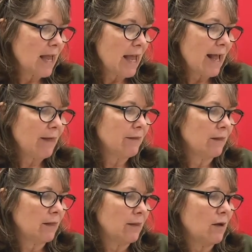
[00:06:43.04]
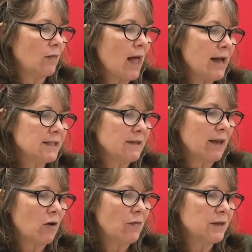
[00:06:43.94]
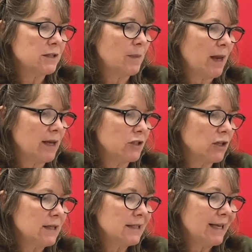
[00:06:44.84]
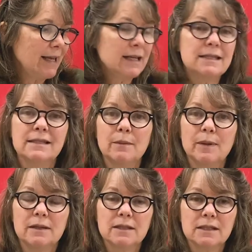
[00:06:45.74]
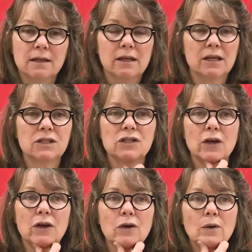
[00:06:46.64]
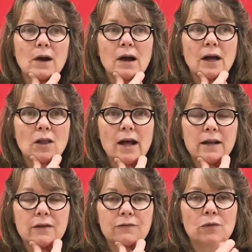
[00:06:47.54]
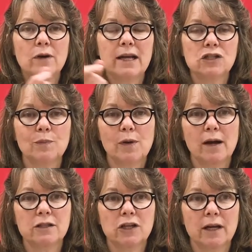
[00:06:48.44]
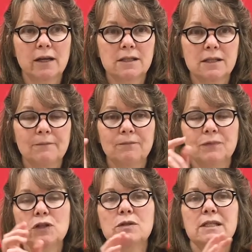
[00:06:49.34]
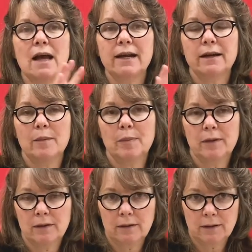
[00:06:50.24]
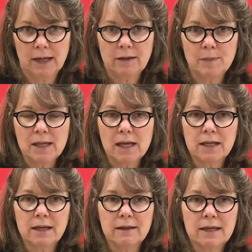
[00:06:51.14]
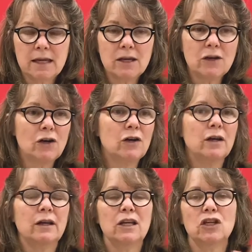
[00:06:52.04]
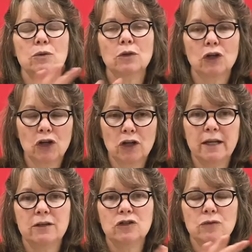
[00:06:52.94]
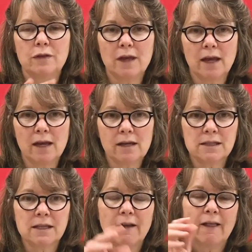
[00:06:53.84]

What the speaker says: And the last thing on this page is exhibits. So a lot of the 4-H projects, you sign up at the beginning of the year, you learn and do things.